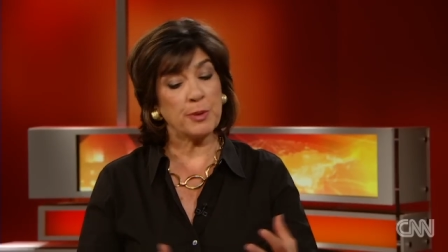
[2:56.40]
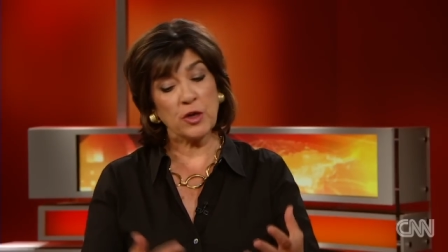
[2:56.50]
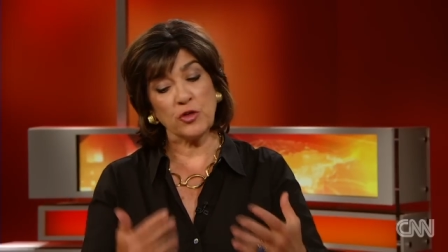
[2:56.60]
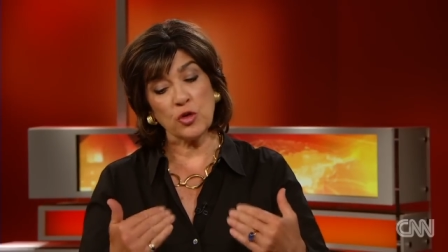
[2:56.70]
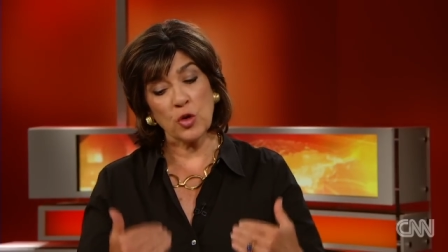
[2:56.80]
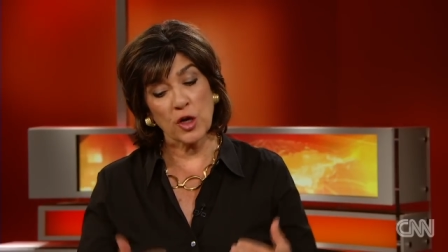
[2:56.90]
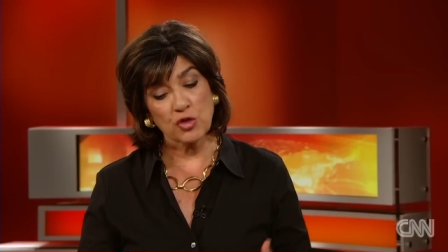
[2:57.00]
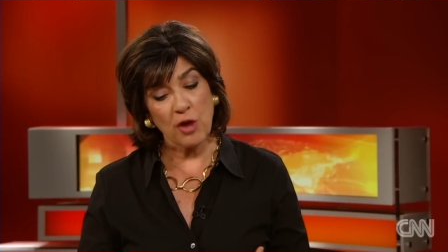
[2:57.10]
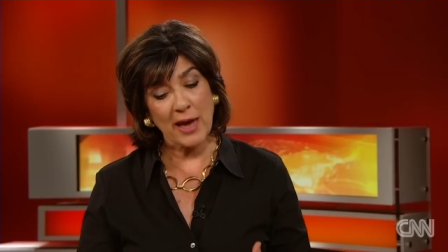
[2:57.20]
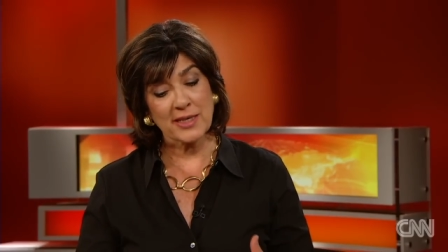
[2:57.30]
Because you
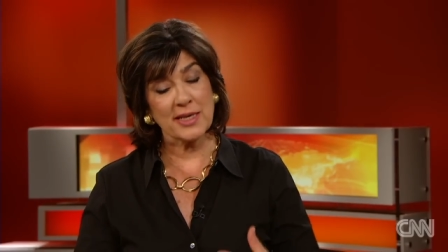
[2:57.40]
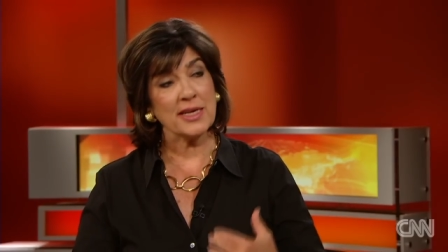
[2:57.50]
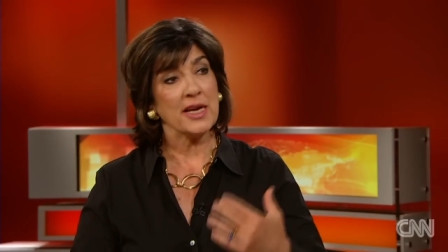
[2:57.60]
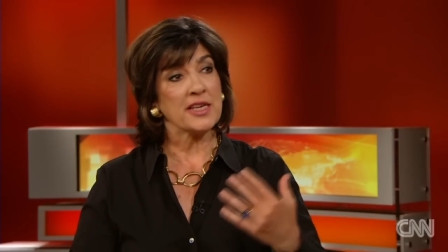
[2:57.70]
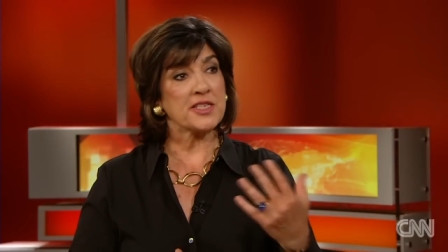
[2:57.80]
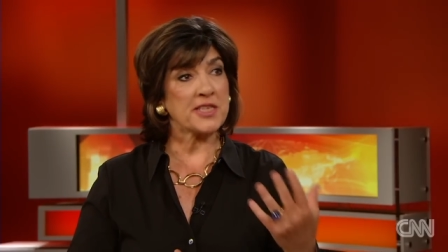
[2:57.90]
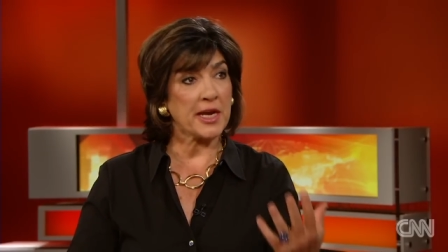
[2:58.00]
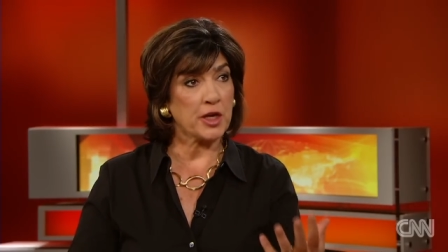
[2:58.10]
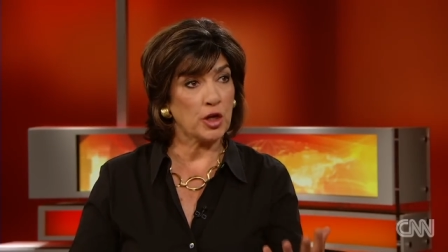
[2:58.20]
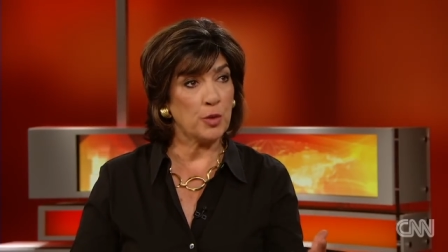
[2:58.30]
attracted
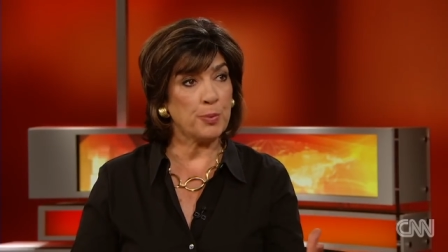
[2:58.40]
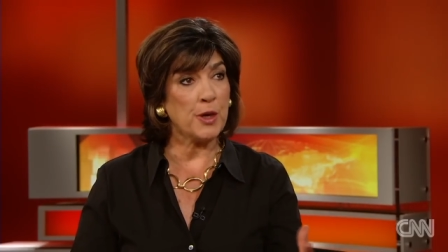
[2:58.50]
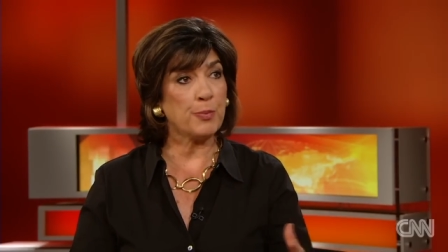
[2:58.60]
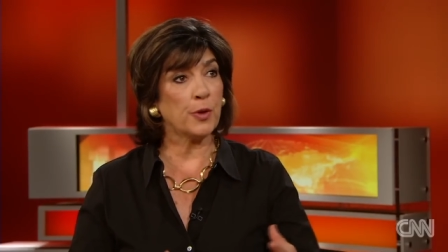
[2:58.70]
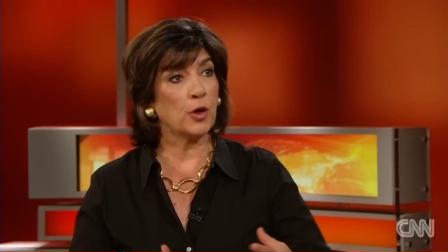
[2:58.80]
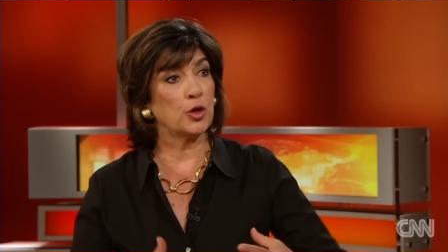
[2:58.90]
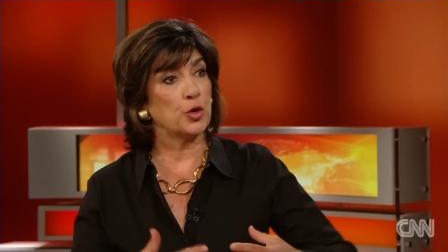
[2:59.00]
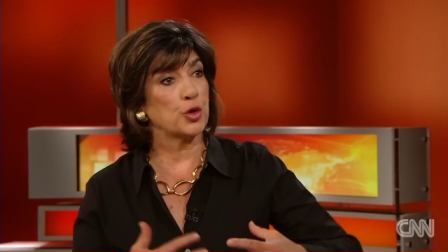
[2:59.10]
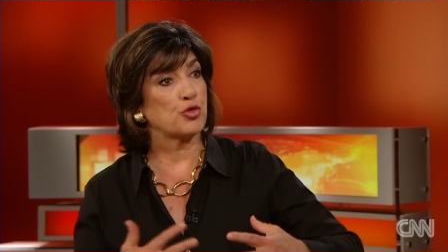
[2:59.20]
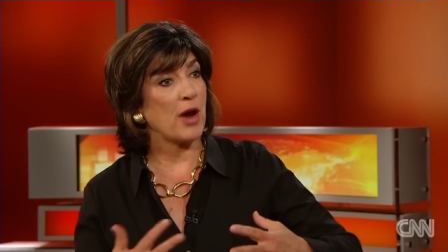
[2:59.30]
secular people, you
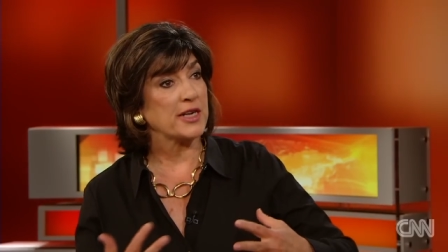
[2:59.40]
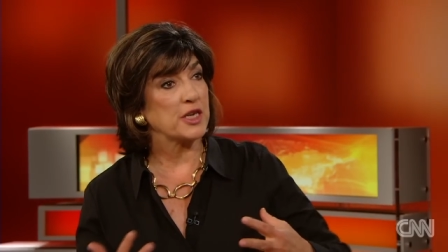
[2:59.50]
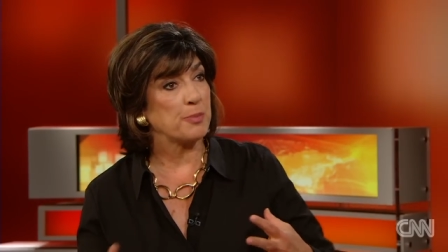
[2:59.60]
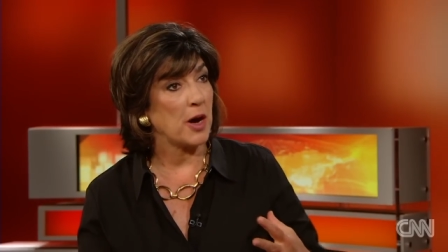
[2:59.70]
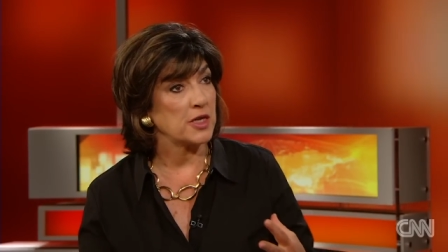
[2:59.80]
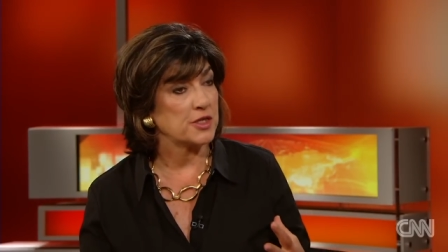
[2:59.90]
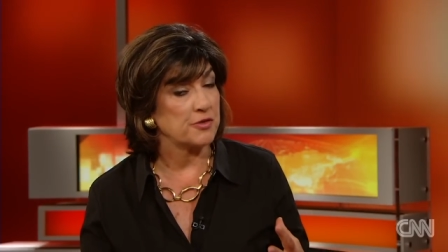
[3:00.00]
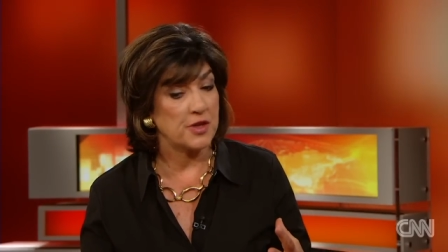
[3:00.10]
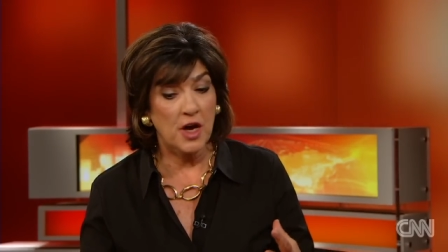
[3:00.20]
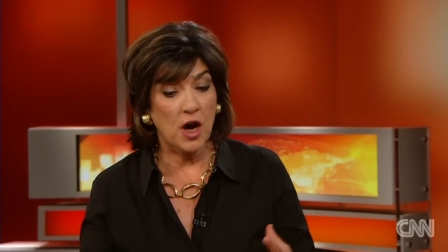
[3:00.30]
attracted parts
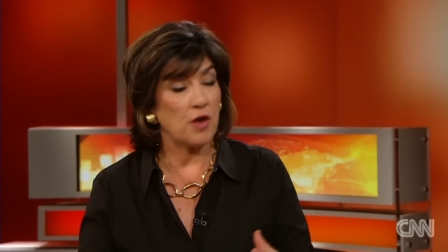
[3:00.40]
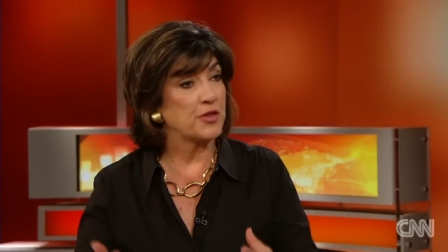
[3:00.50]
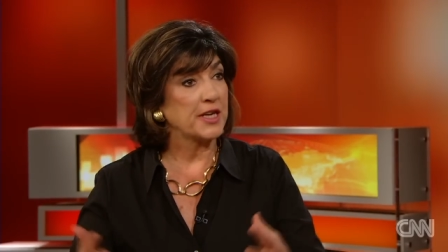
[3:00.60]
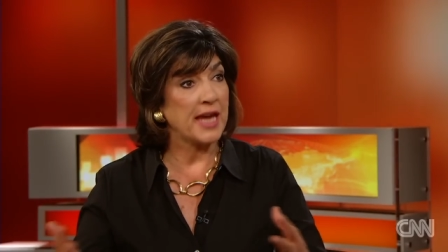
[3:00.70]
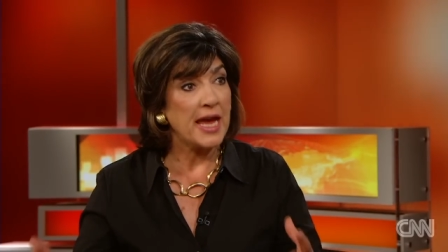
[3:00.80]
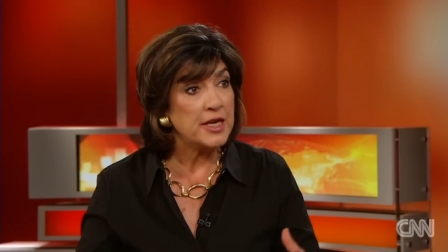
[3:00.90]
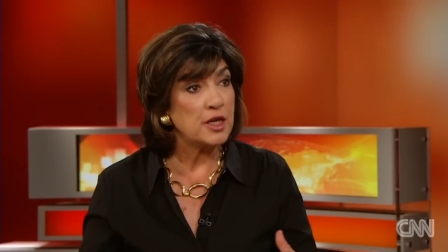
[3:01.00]
of, of the gay